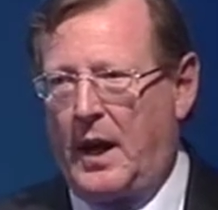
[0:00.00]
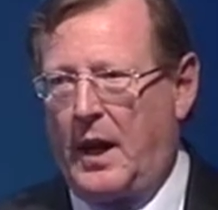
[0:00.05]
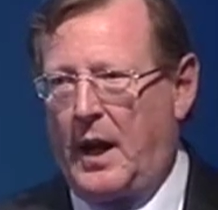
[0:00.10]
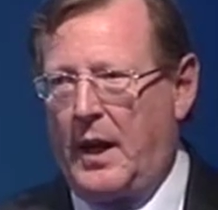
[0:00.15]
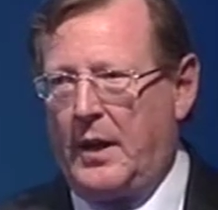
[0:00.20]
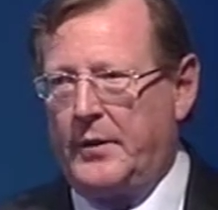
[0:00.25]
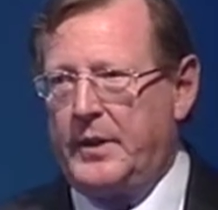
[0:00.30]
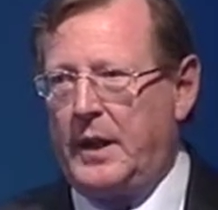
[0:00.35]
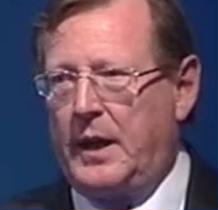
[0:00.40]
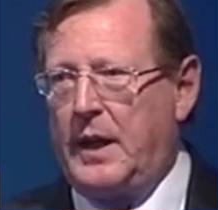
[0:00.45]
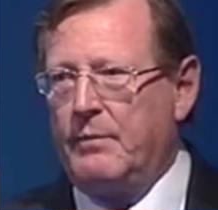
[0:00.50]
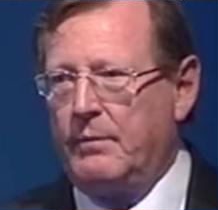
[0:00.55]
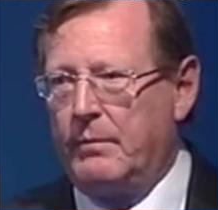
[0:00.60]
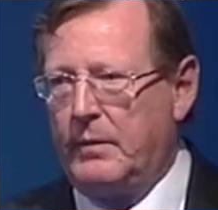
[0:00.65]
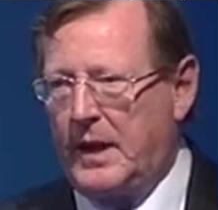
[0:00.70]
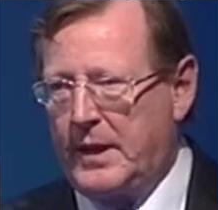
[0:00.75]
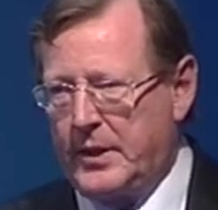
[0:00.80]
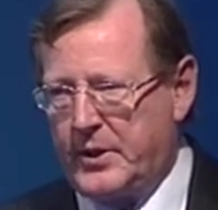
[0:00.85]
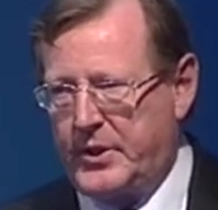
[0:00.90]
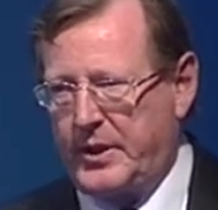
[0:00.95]
and
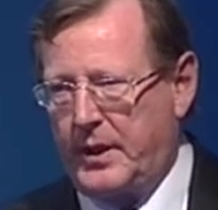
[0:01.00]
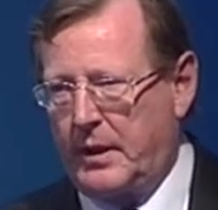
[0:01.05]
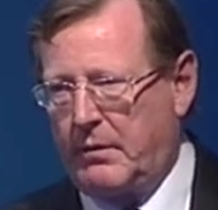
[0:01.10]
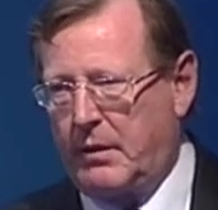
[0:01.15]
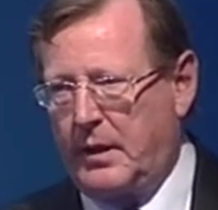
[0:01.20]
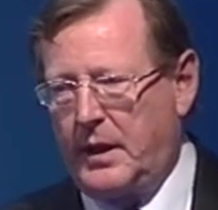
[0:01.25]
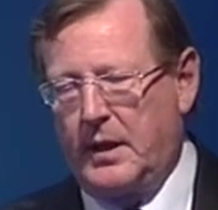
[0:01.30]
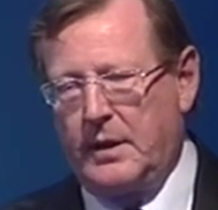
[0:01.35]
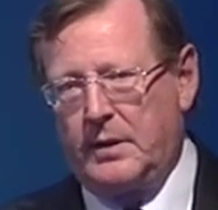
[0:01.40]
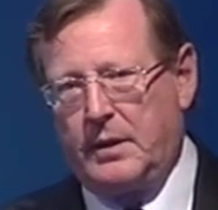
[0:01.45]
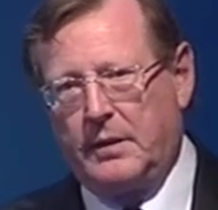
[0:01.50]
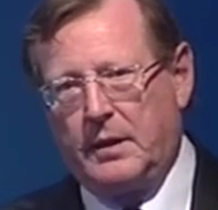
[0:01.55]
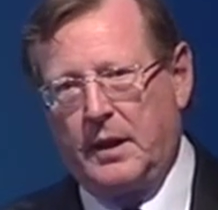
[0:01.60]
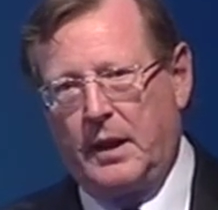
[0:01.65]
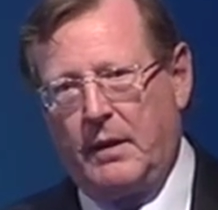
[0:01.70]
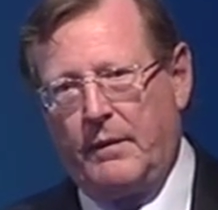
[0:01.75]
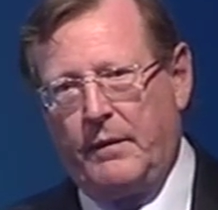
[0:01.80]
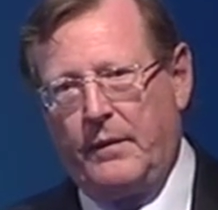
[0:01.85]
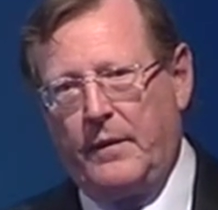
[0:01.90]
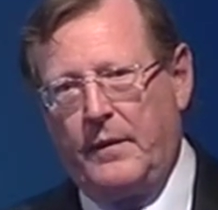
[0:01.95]
even less segregated
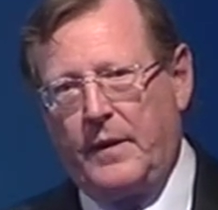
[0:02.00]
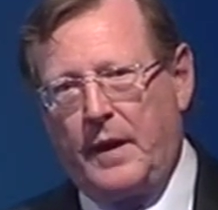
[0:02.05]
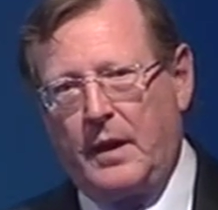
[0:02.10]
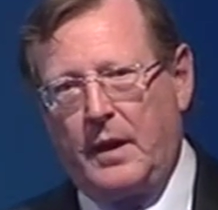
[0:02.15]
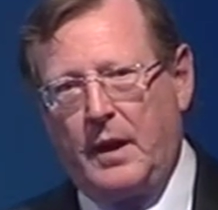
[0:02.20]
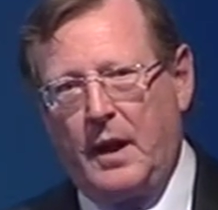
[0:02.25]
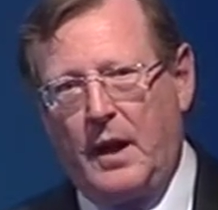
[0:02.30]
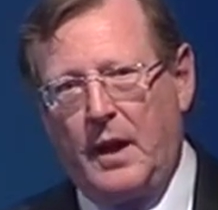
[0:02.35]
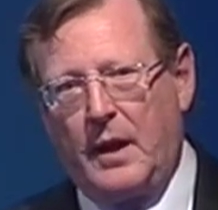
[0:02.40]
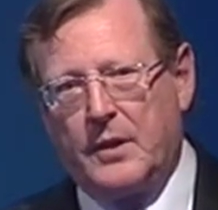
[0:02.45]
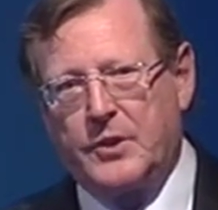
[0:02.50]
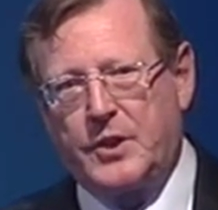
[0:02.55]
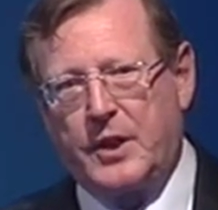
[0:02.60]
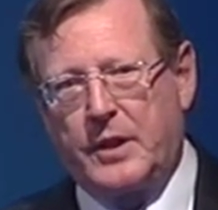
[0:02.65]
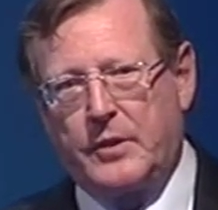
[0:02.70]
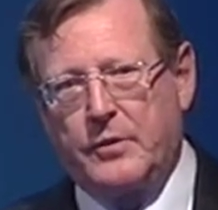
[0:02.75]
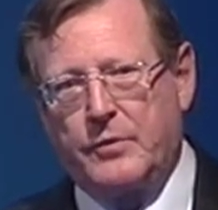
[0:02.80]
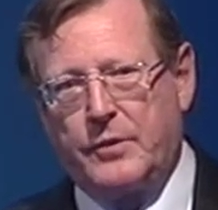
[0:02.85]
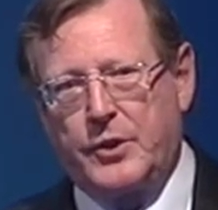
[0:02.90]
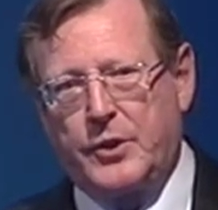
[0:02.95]
in the
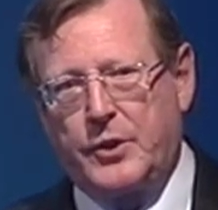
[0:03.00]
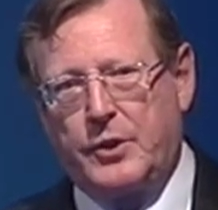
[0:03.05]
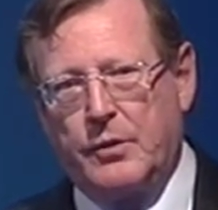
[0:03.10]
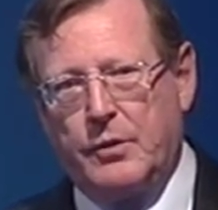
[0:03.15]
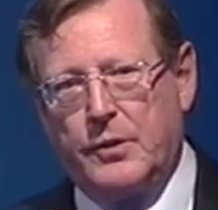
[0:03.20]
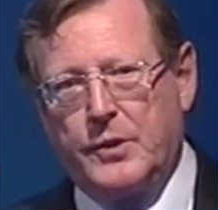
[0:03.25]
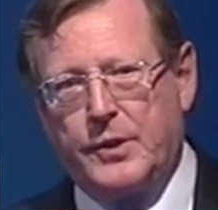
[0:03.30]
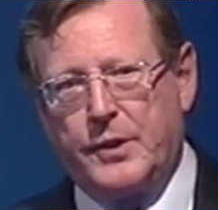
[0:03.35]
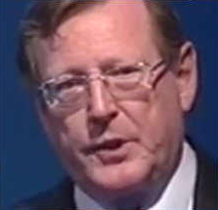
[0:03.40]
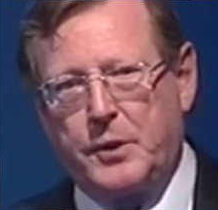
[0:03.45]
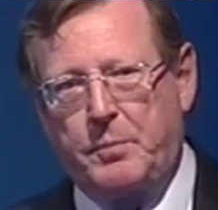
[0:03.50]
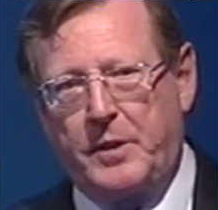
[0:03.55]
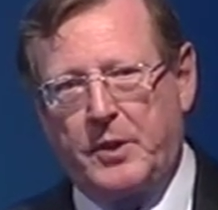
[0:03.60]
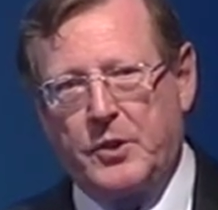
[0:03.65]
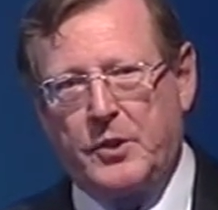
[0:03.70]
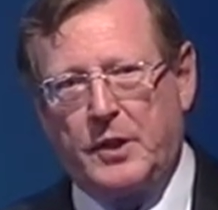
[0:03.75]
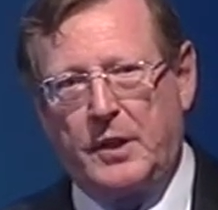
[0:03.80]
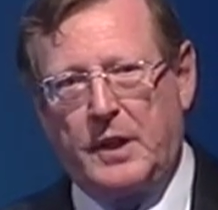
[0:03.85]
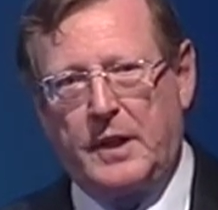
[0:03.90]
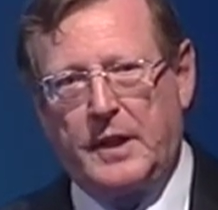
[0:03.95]
secondary schools that
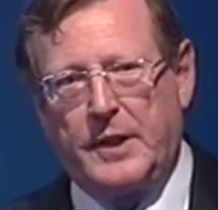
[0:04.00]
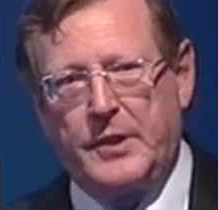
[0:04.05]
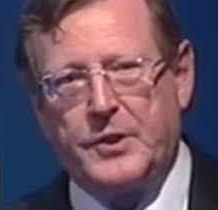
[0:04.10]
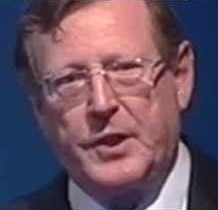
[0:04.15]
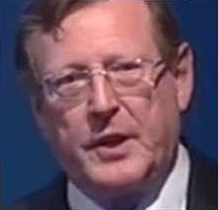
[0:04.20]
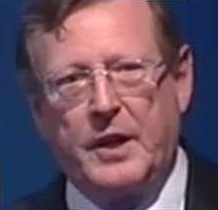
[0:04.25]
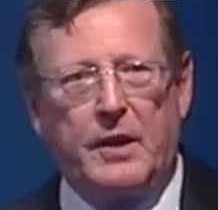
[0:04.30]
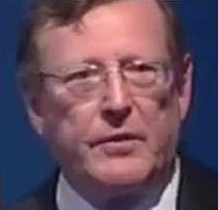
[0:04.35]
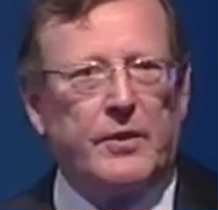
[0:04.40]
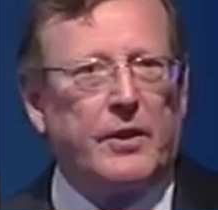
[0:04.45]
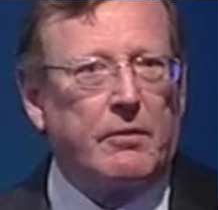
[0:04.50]
specialize,